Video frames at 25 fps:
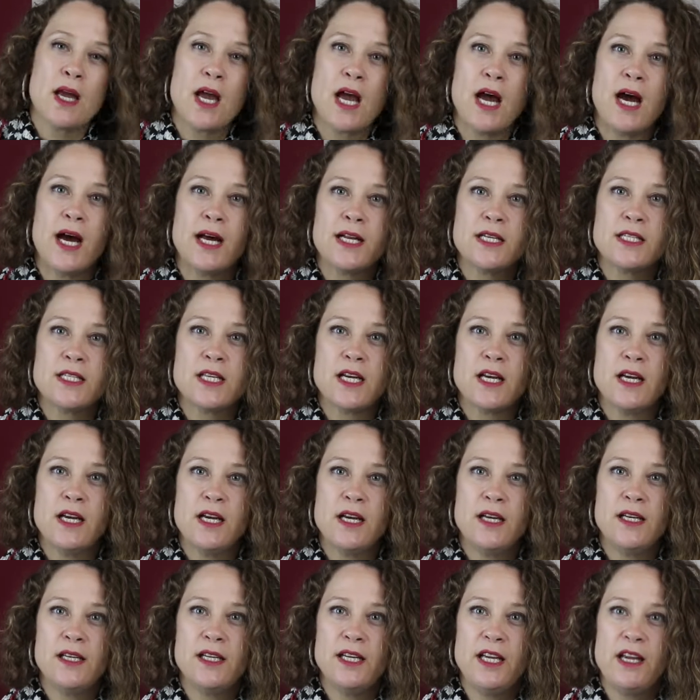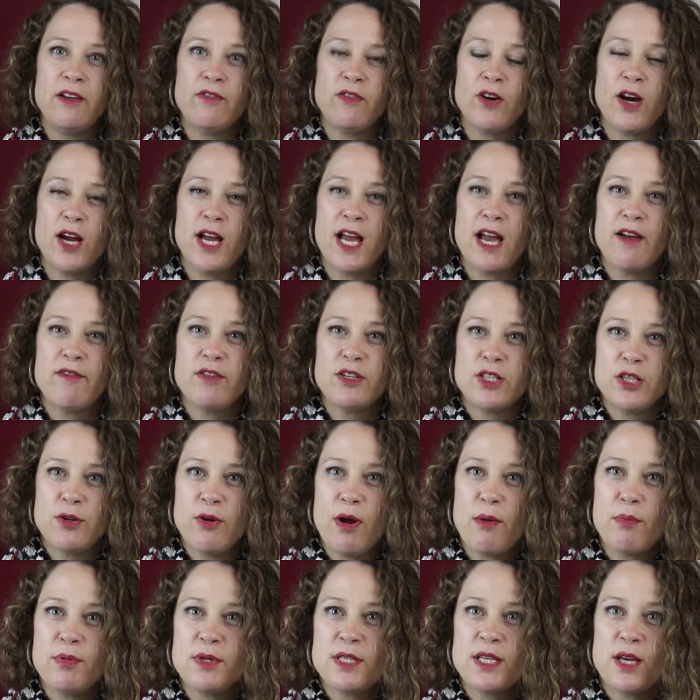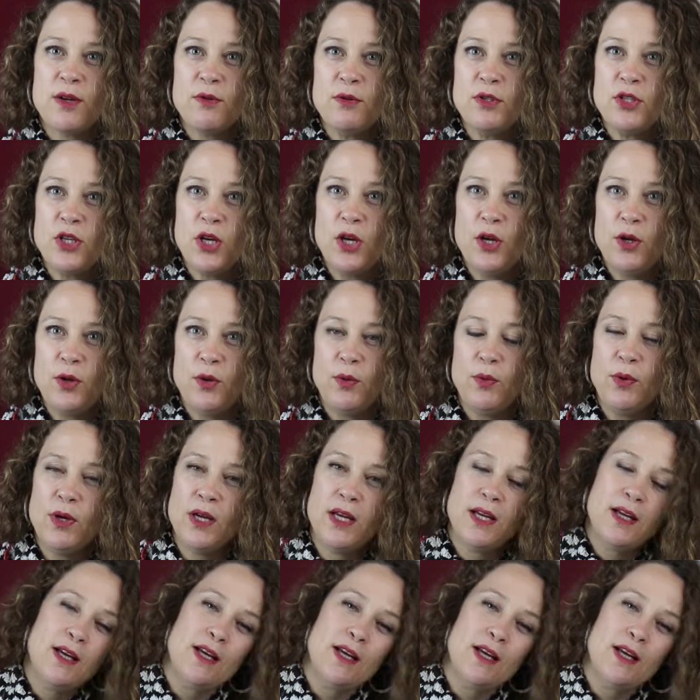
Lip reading: and if I ever do episode 2